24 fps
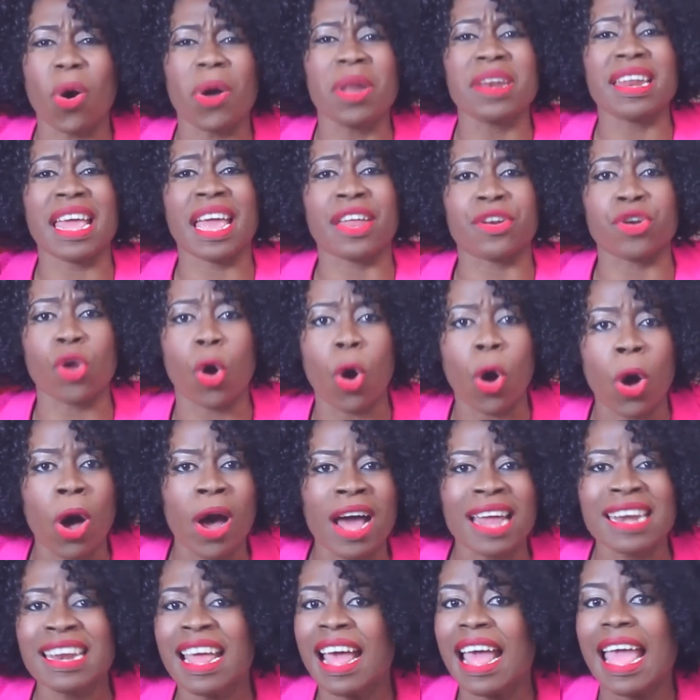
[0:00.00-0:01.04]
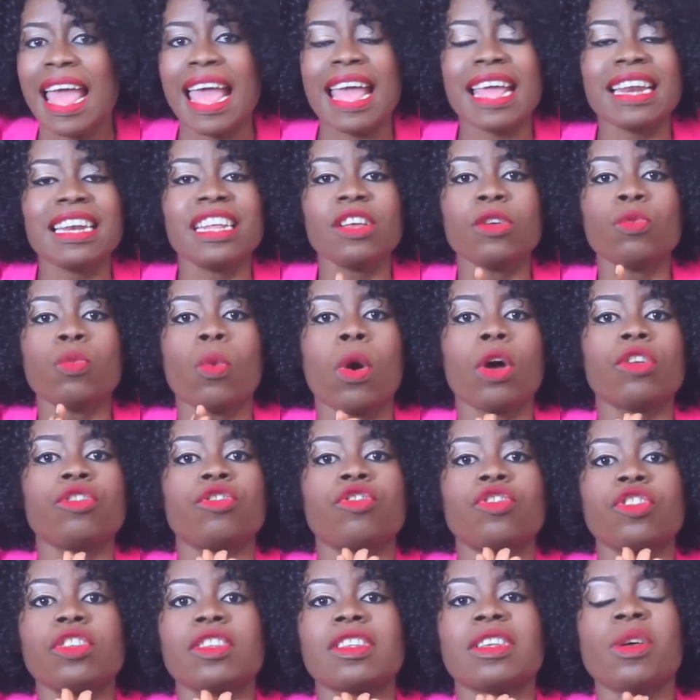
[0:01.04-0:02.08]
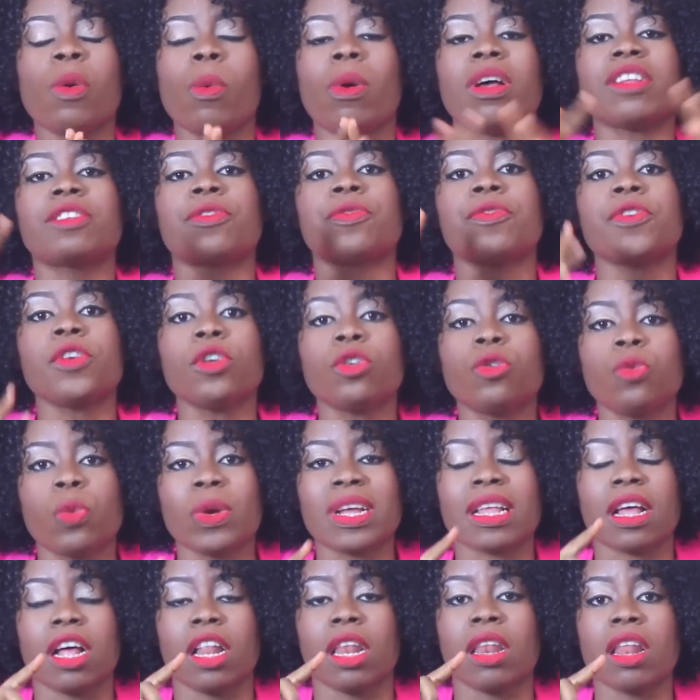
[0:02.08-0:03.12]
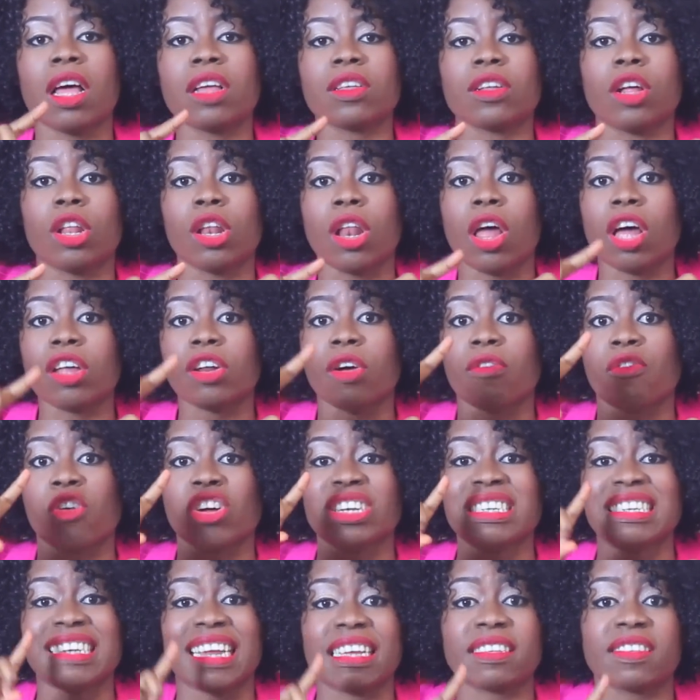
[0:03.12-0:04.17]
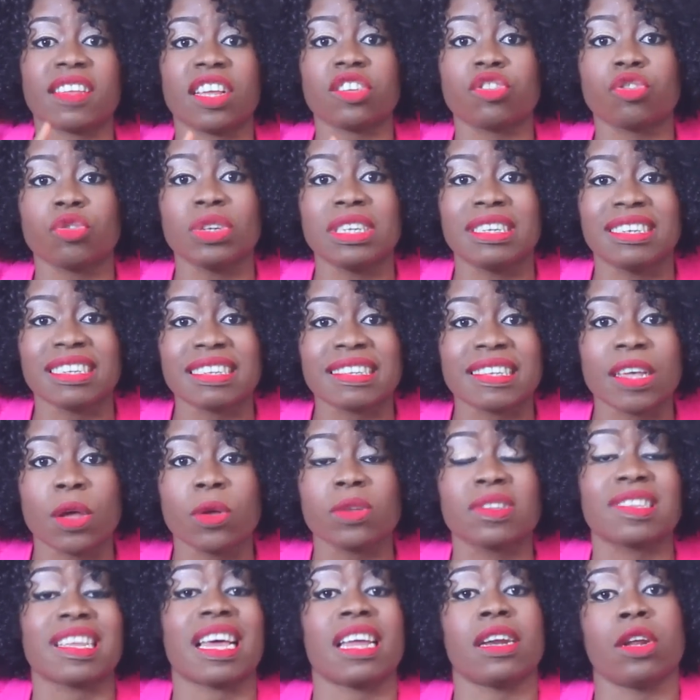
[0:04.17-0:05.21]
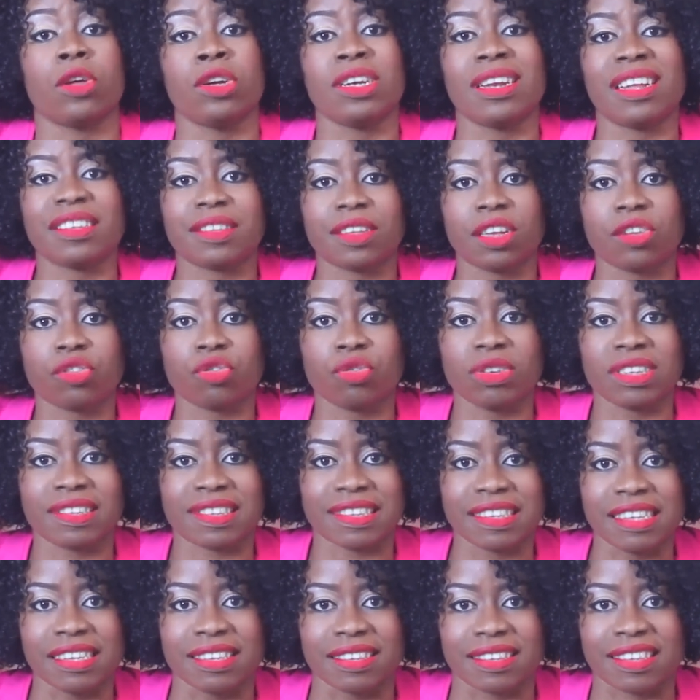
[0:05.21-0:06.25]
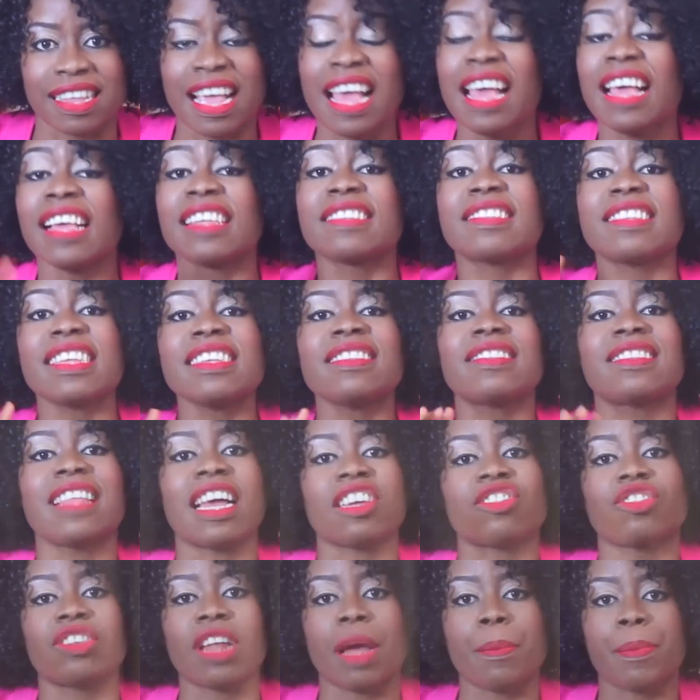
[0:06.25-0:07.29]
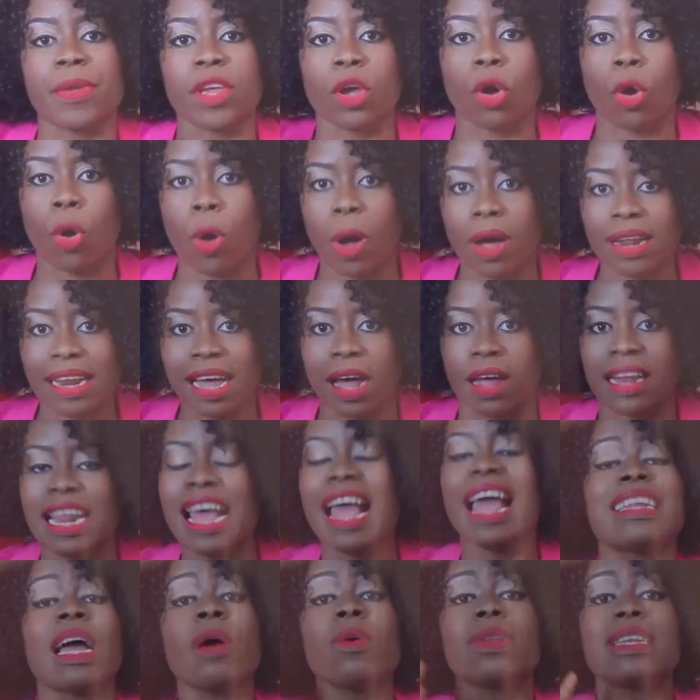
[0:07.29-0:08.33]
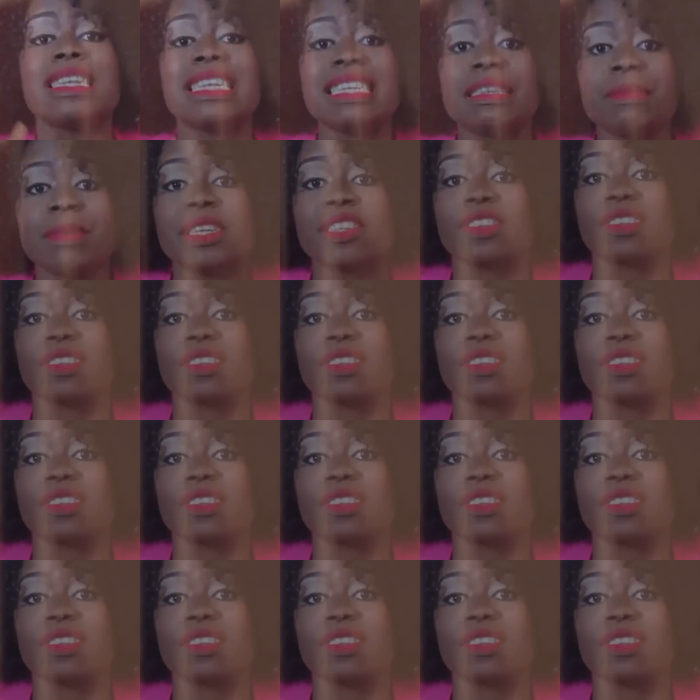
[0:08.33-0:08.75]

on and on, and it was filled with a lot of unnecessary details and unnecessary scenes that should have been cut out. That would lead